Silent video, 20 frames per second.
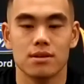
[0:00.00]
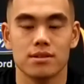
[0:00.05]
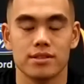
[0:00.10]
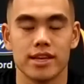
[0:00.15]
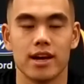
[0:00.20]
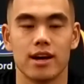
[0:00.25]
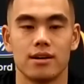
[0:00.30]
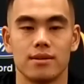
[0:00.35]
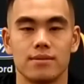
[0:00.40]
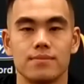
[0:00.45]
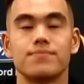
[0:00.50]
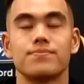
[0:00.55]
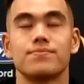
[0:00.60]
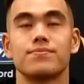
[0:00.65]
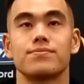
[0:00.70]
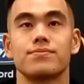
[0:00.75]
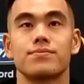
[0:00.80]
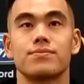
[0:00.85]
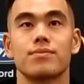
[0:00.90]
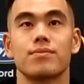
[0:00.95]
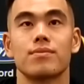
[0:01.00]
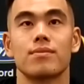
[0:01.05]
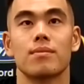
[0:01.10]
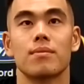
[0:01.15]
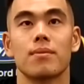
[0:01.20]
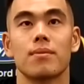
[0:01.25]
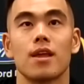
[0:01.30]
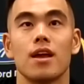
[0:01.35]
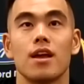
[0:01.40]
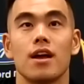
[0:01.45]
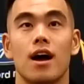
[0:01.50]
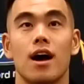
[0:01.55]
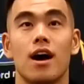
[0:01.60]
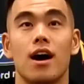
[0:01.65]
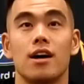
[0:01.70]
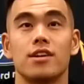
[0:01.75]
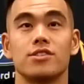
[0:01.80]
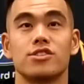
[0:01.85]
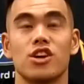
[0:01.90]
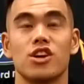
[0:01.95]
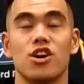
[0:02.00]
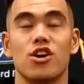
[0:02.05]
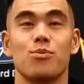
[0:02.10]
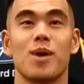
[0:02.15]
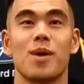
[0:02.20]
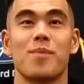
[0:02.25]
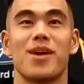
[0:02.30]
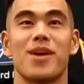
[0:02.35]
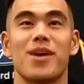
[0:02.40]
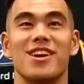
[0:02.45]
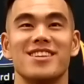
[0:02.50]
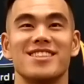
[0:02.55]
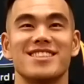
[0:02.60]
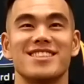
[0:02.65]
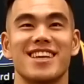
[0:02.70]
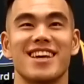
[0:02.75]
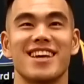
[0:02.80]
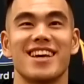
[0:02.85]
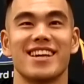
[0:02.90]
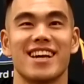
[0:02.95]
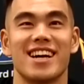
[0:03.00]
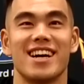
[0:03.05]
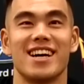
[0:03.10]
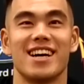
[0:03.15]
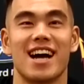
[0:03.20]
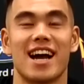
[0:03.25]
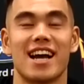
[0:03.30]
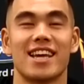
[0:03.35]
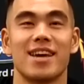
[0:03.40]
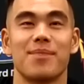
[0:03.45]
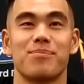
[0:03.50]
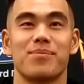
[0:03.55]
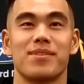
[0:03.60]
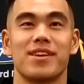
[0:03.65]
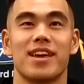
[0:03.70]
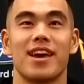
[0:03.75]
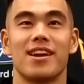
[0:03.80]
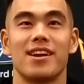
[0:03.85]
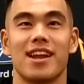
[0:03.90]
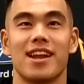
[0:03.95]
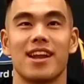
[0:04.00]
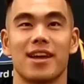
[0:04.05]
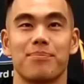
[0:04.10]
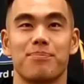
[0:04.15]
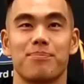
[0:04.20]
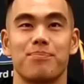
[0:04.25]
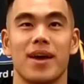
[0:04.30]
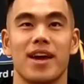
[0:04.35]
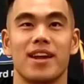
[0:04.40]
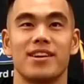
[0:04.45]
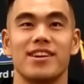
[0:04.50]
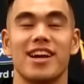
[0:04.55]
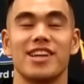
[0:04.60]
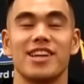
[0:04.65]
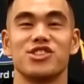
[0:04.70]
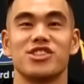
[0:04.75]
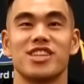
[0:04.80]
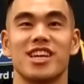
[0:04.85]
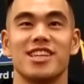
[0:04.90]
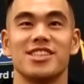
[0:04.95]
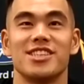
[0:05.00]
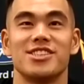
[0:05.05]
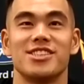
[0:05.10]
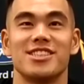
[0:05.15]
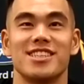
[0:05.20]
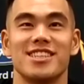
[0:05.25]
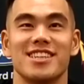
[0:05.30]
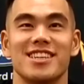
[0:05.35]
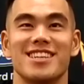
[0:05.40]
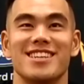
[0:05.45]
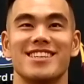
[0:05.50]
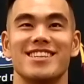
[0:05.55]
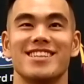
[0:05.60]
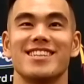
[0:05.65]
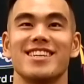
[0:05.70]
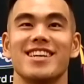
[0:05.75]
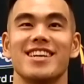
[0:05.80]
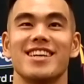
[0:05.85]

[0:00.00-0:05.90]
Yeah. So my parents think I can get a like better education here,